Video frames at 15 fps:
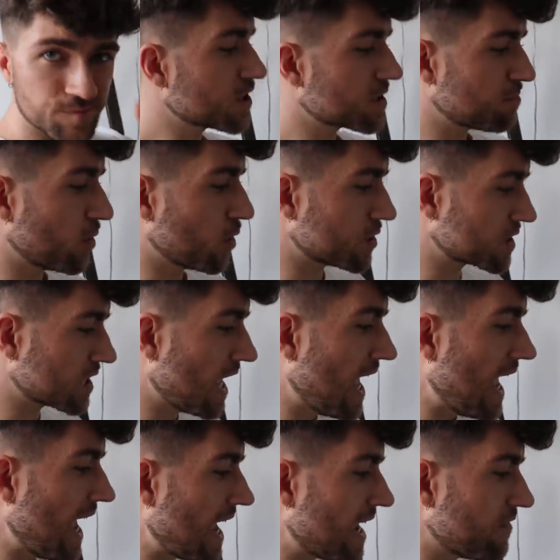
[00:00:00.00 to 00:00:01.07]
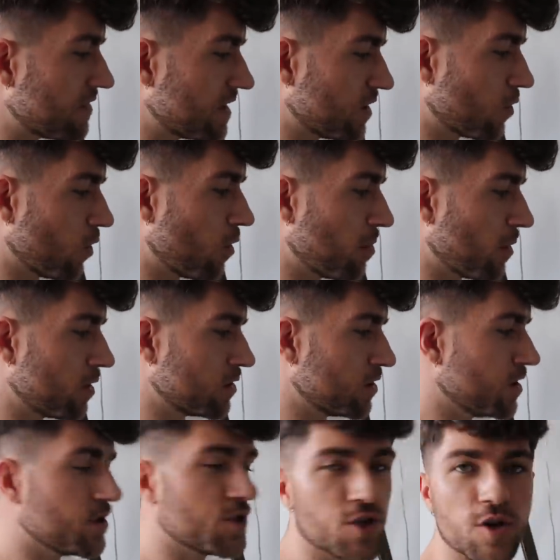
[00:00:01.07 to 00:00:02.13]
Just put a video up on
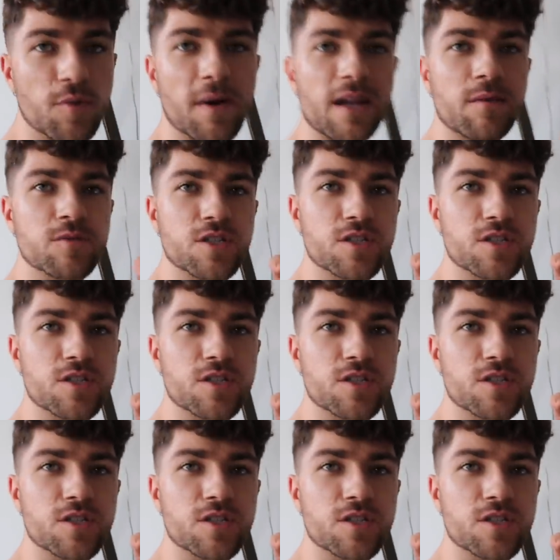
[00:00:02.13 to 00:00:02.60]
YouTube, and I'm